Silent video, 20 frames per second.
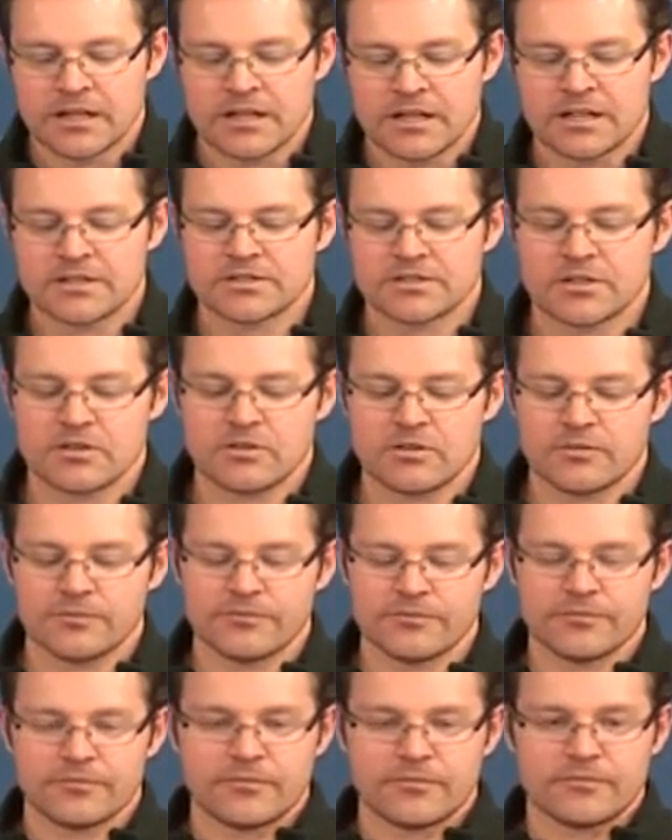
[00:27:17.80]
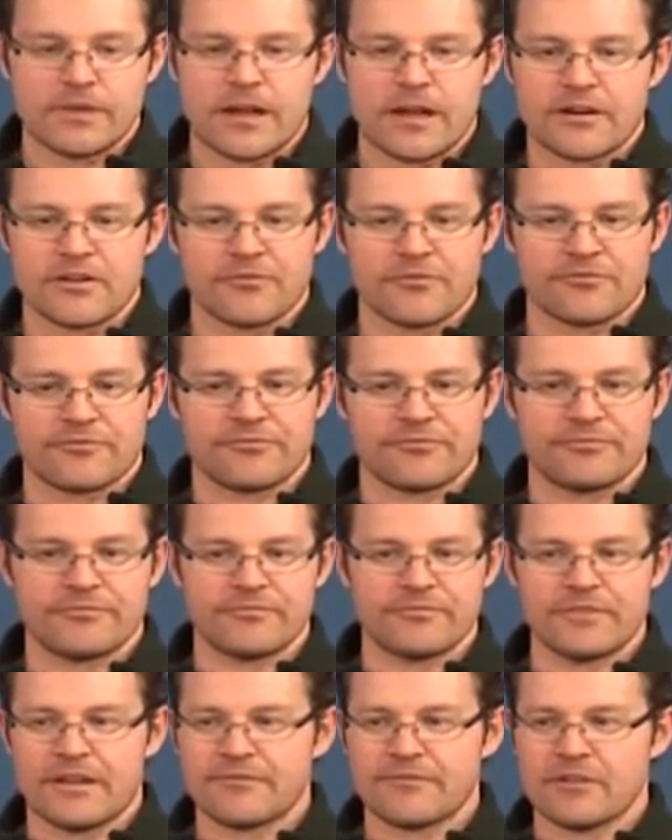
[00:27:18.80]
and so I don't know.
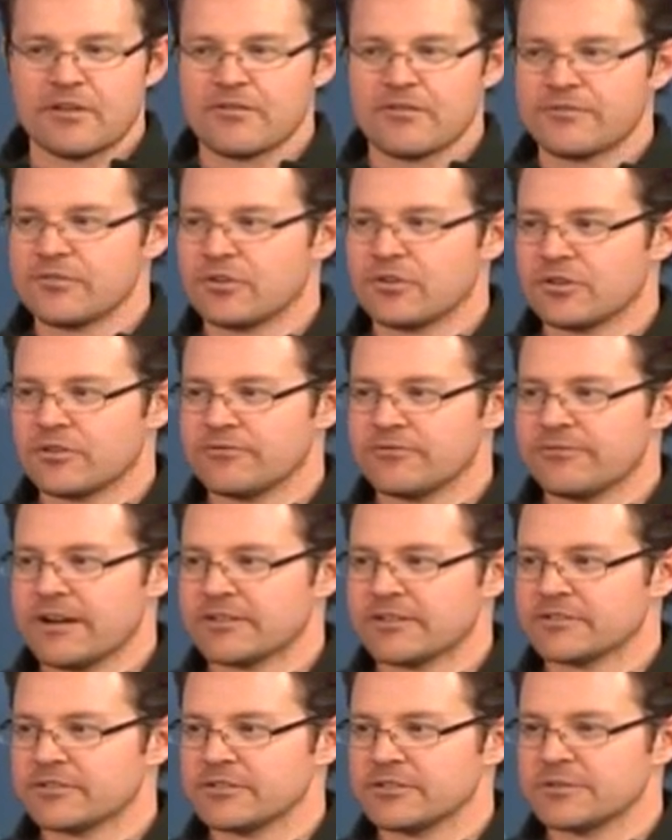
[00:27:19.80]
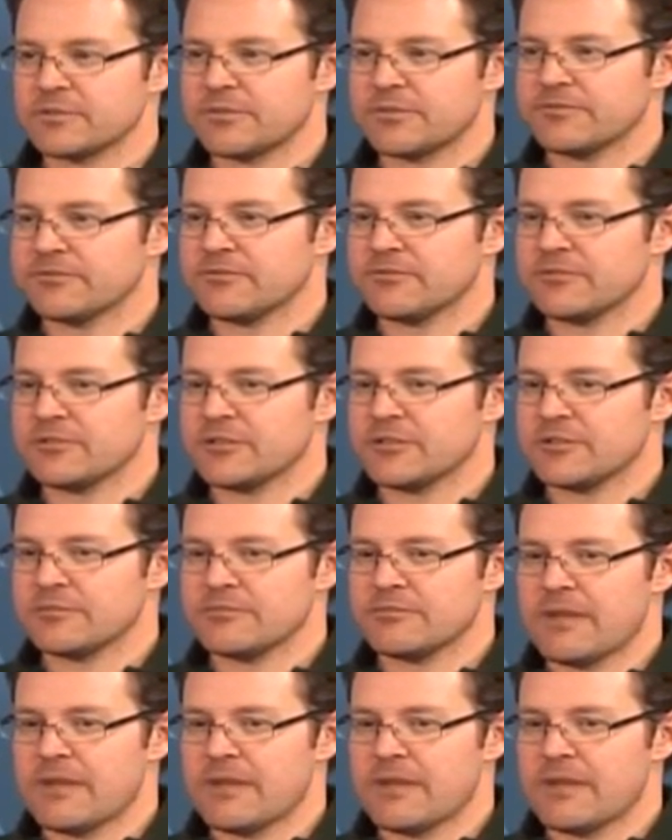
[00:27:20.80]
Have all of you heard of vectors before?